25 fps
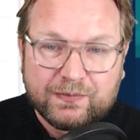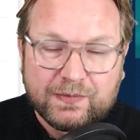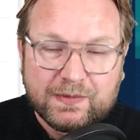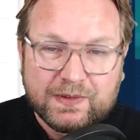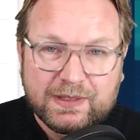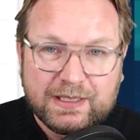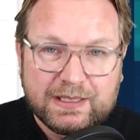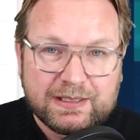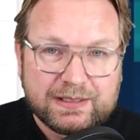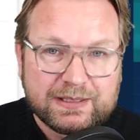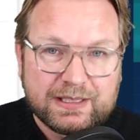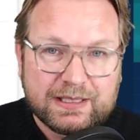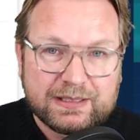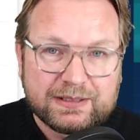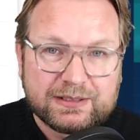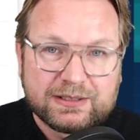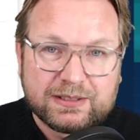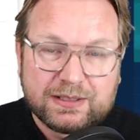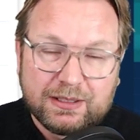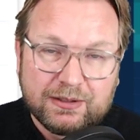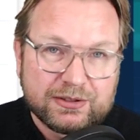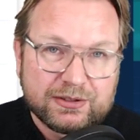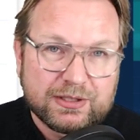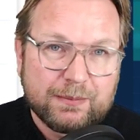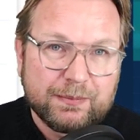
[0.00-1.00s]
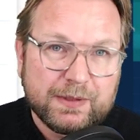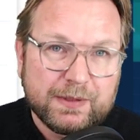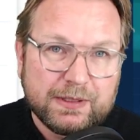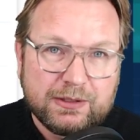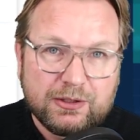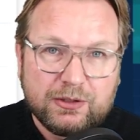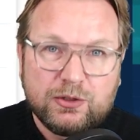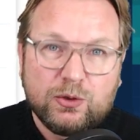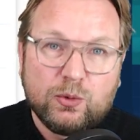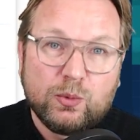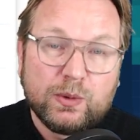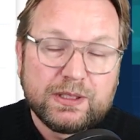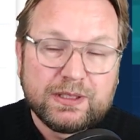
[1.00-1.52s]
This is something to
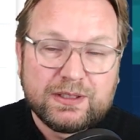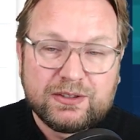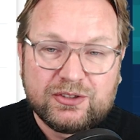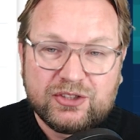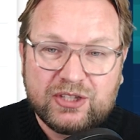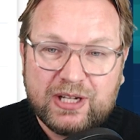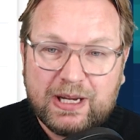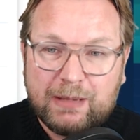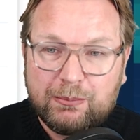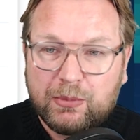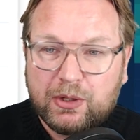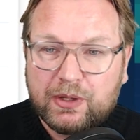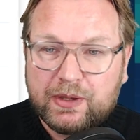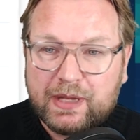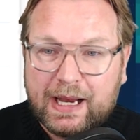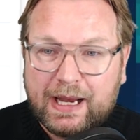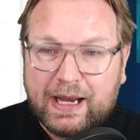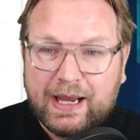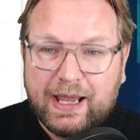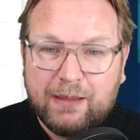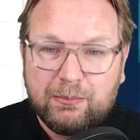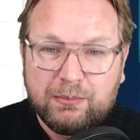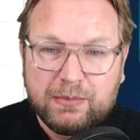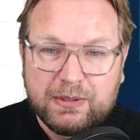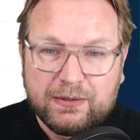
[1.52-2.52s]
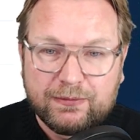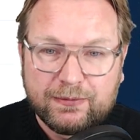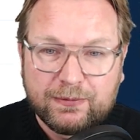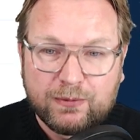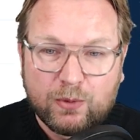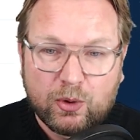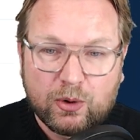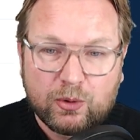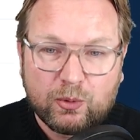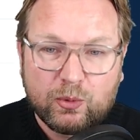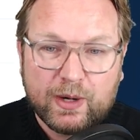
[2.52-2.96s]
do with a chatbot I had before,